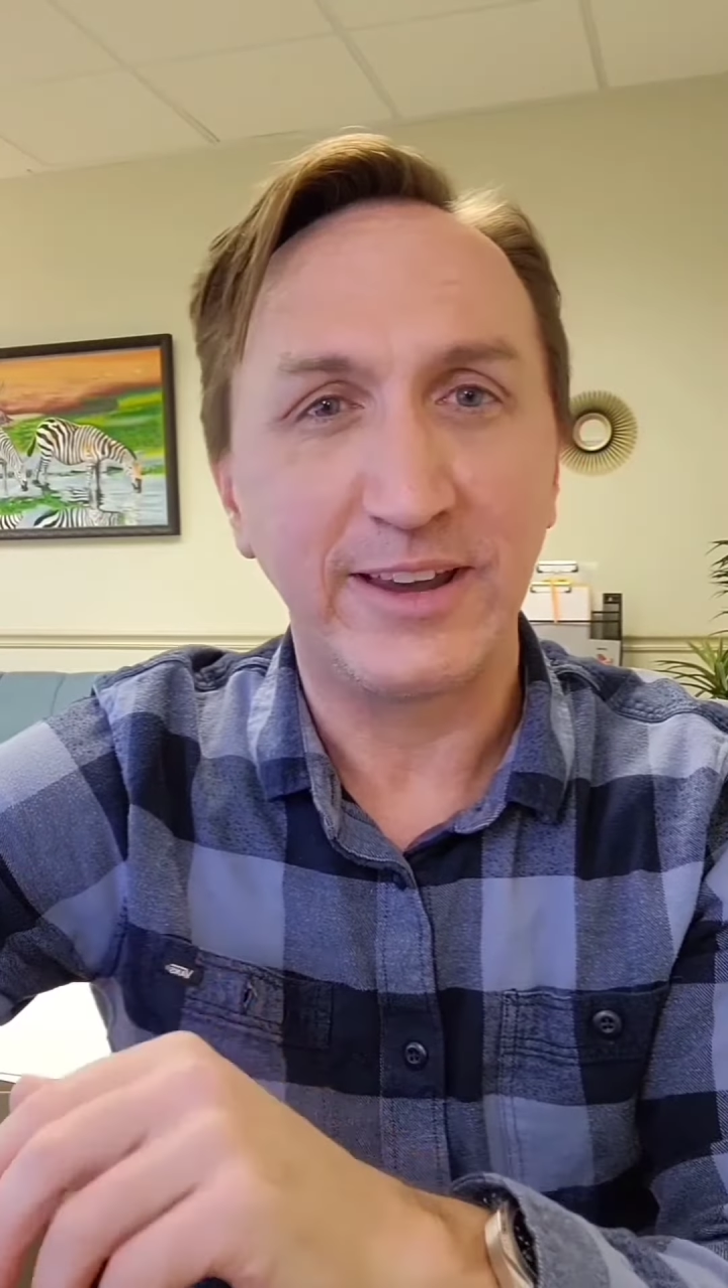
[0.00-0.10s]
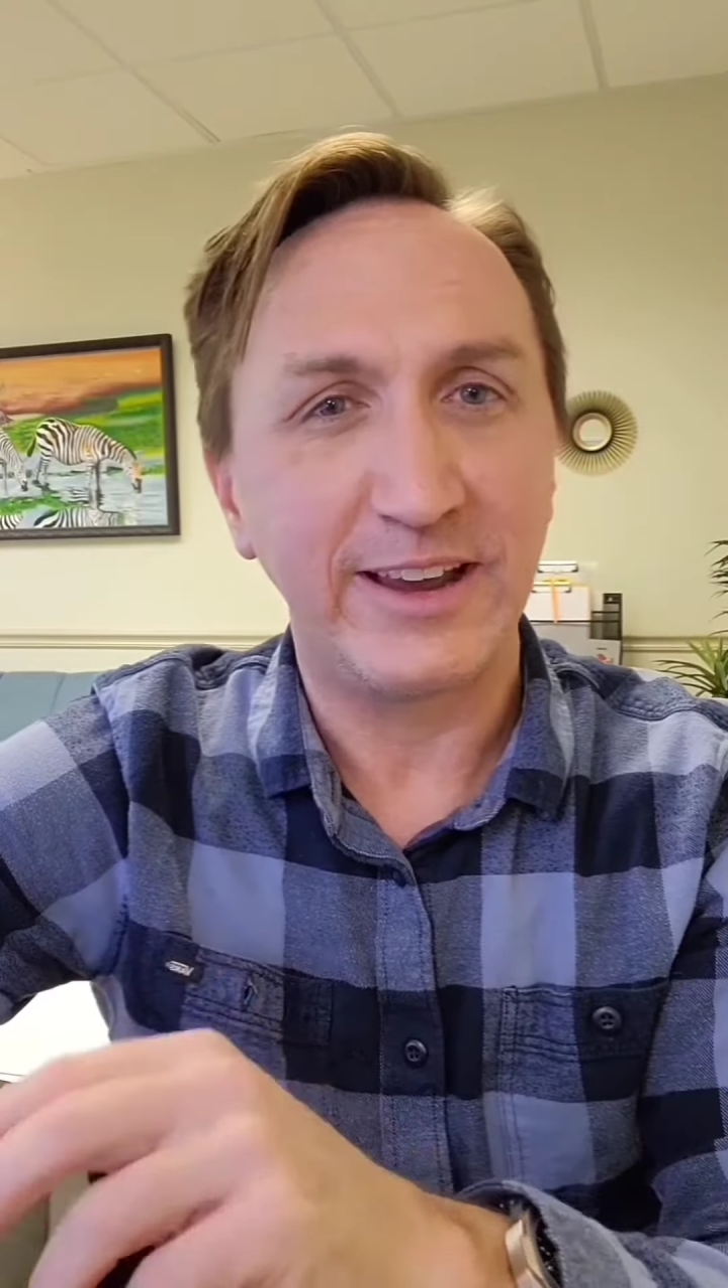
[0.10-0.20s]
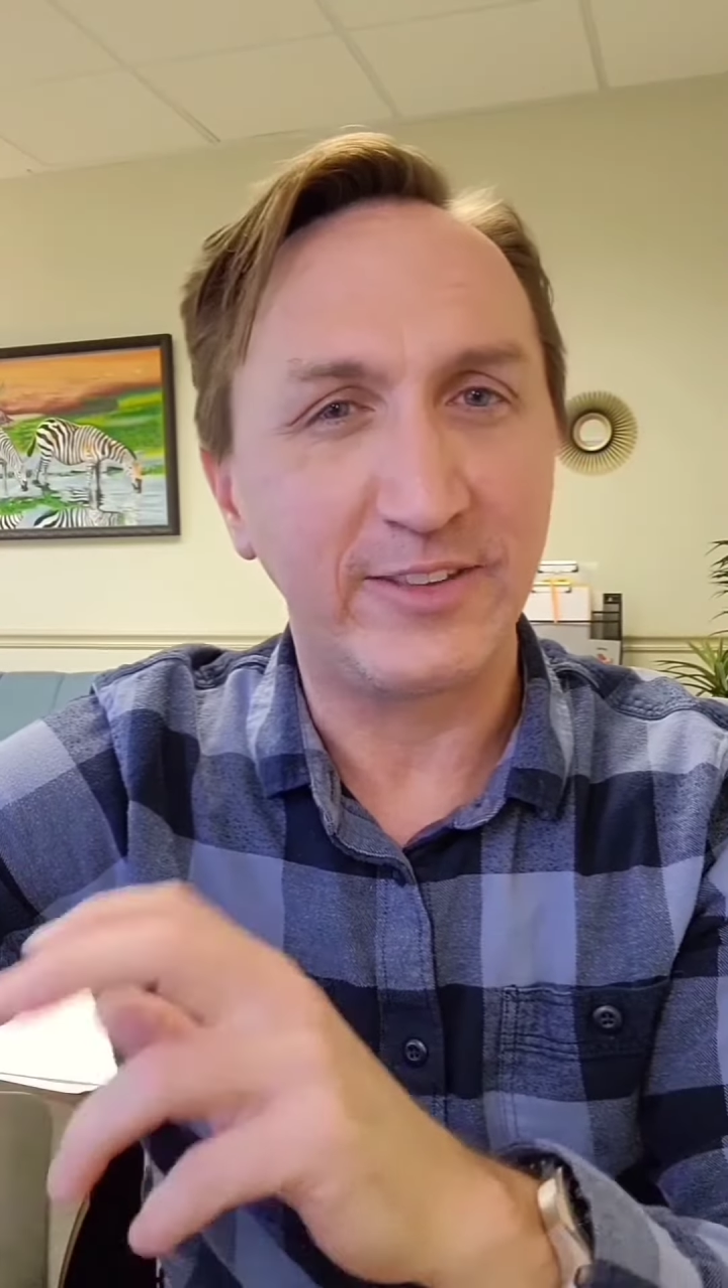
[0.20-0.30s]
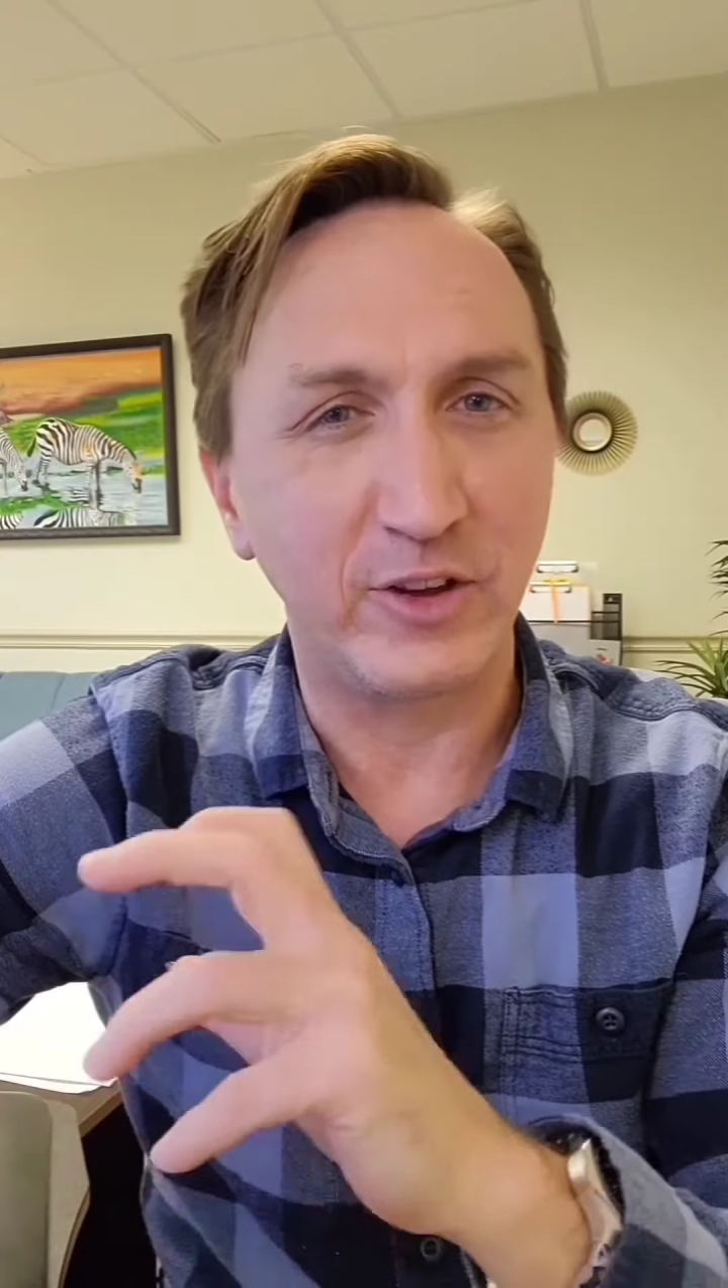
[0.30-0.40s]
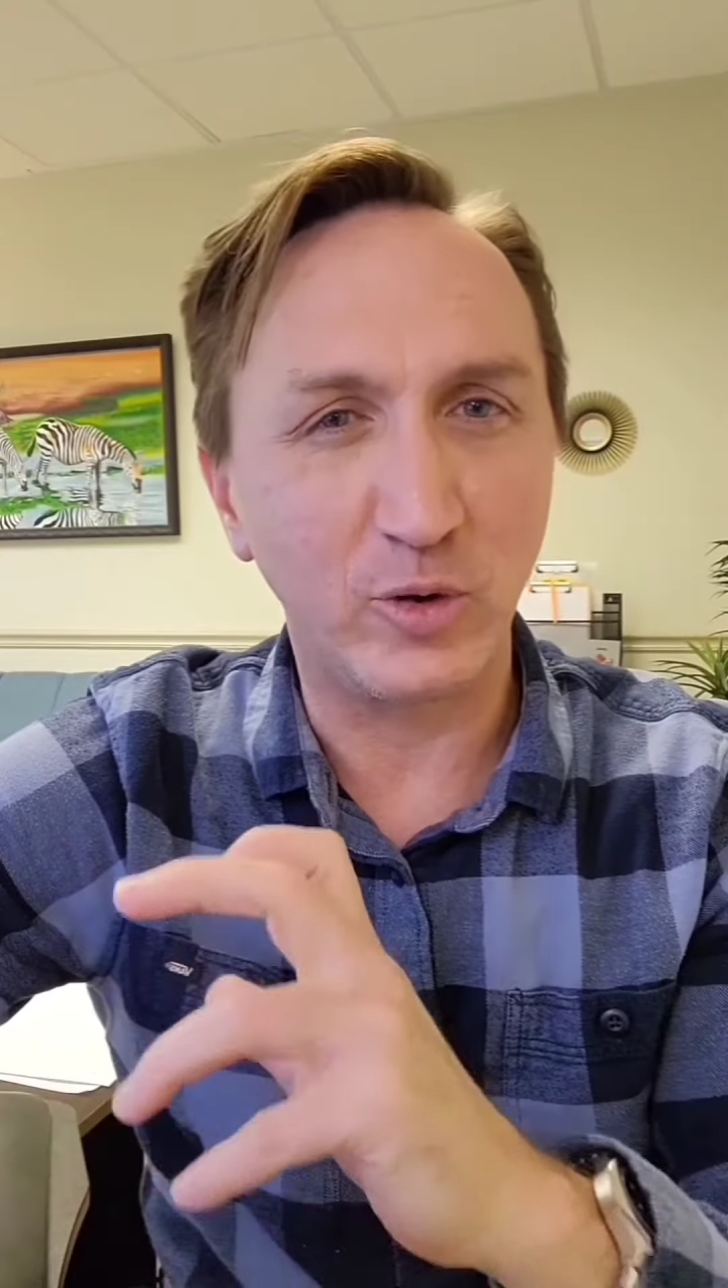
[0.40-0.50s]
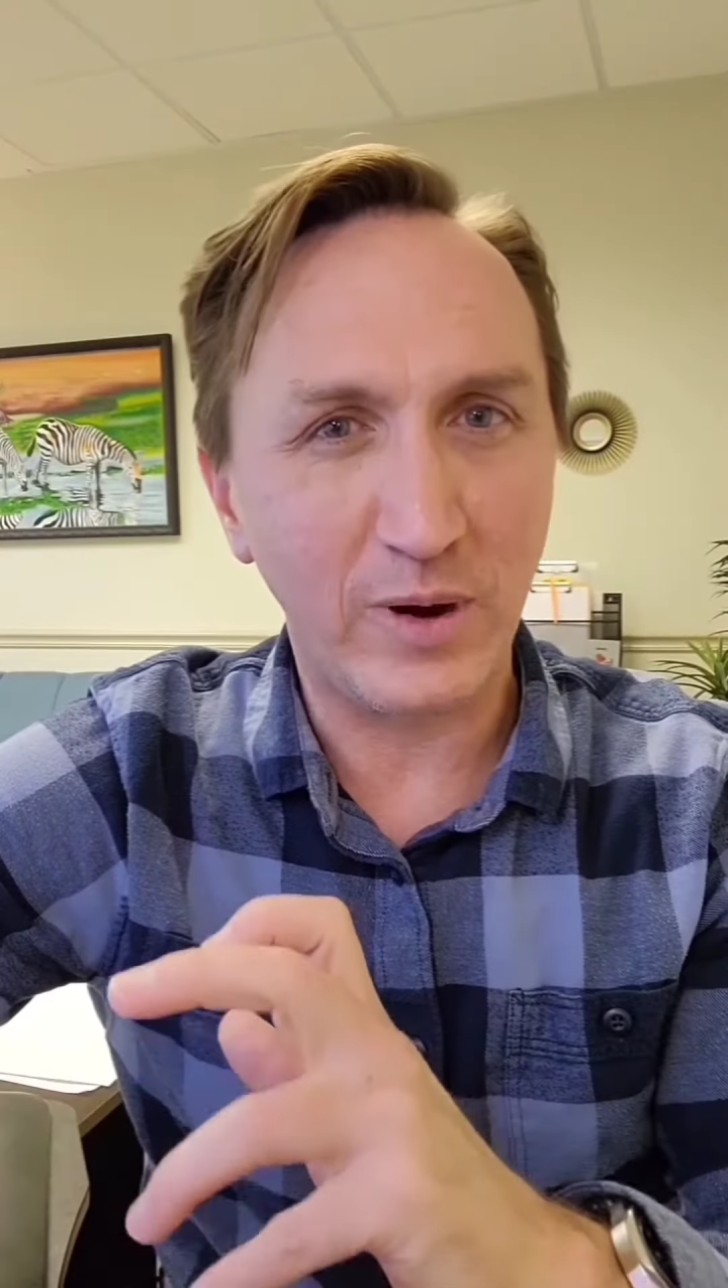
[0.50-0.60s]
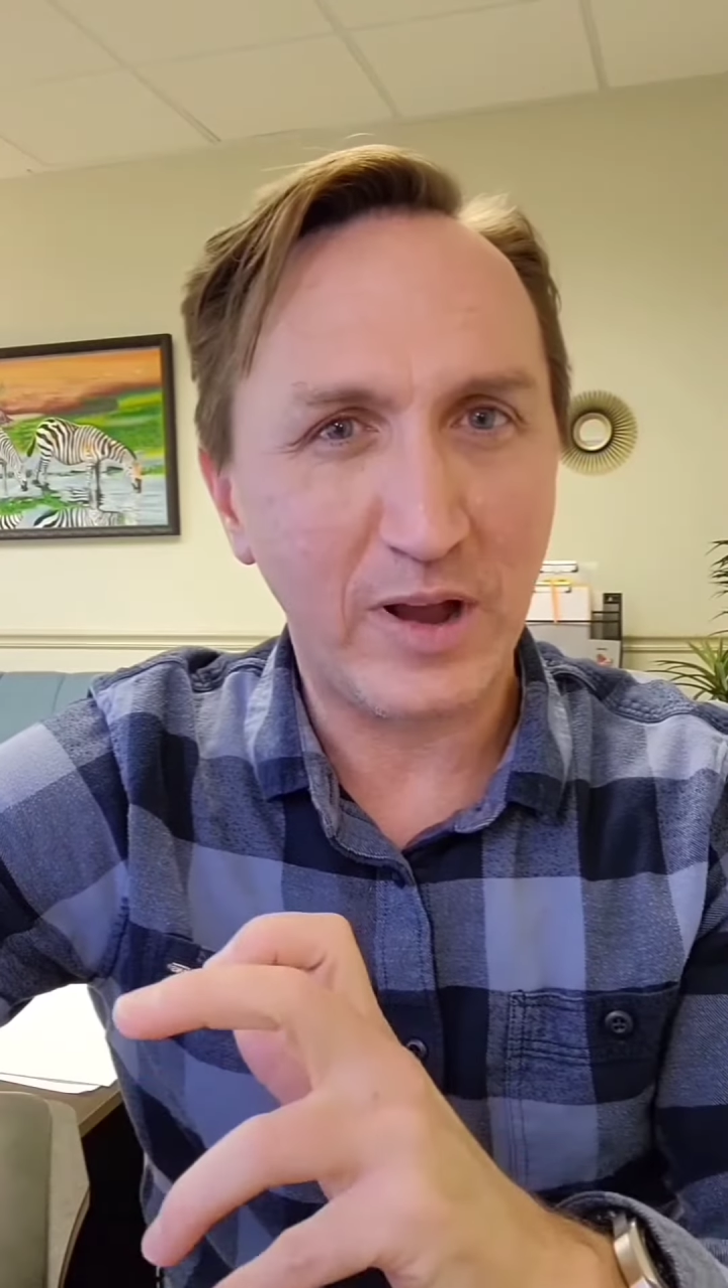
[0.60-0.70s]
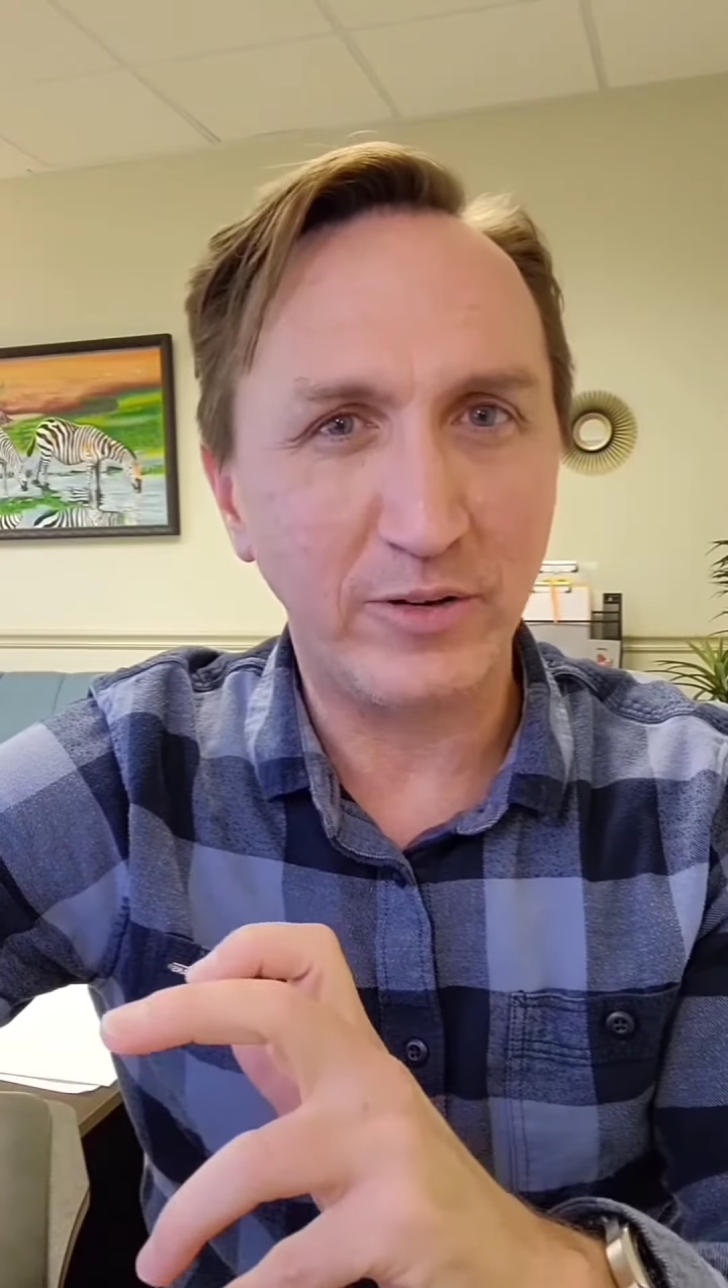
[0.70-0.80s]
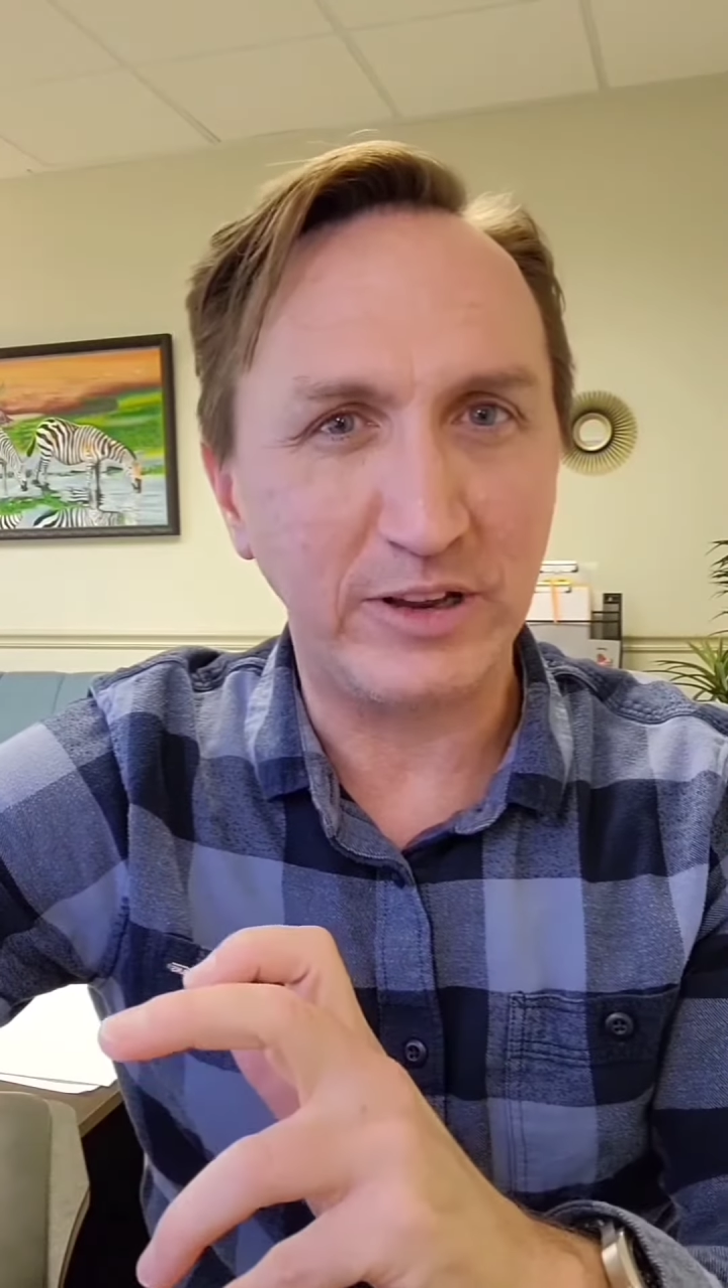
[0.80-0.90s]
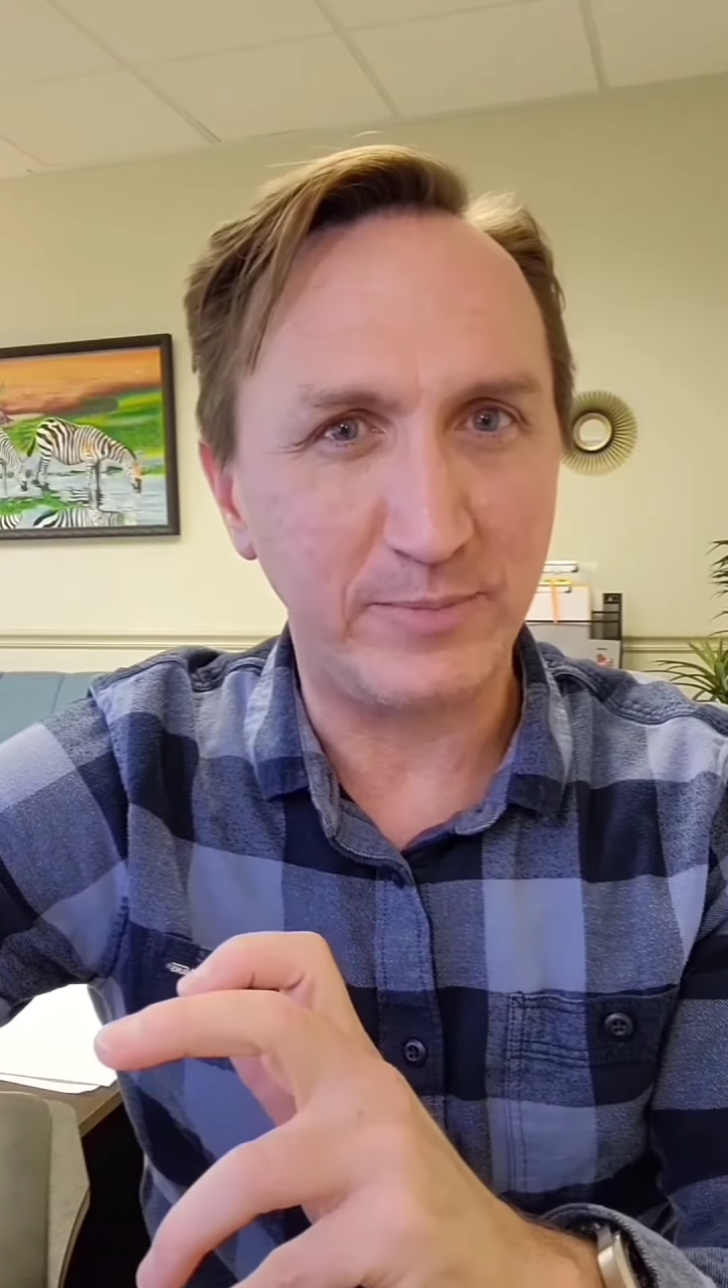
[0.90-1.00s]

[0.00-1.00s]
It's a grounding